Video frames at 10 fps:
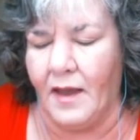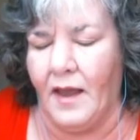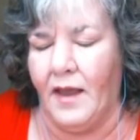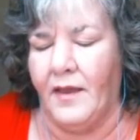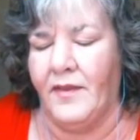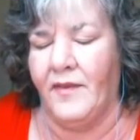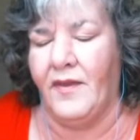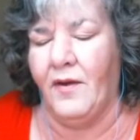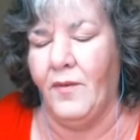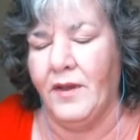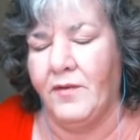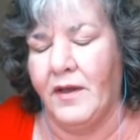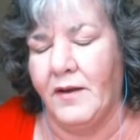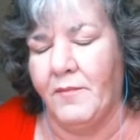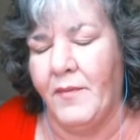And then that way you
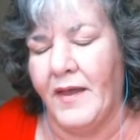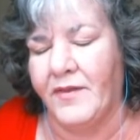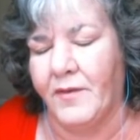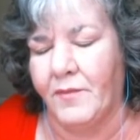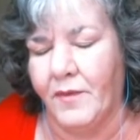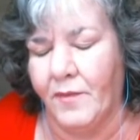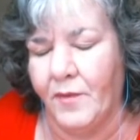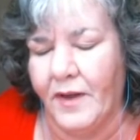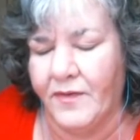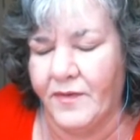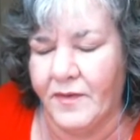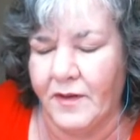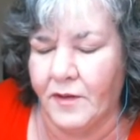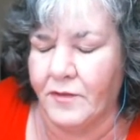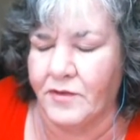can embed them with,
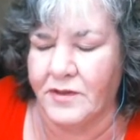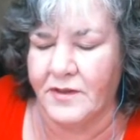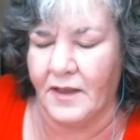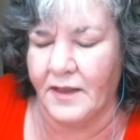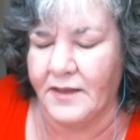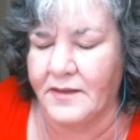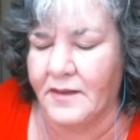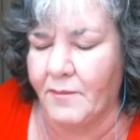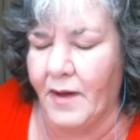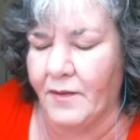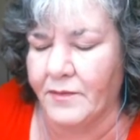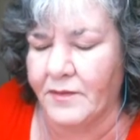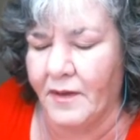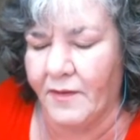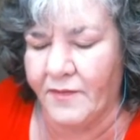just the least amount
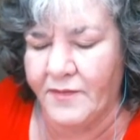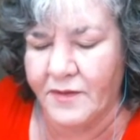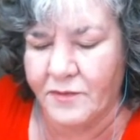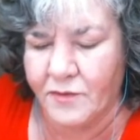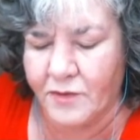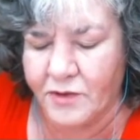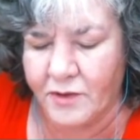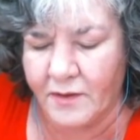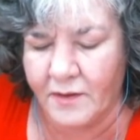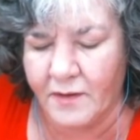of distortion.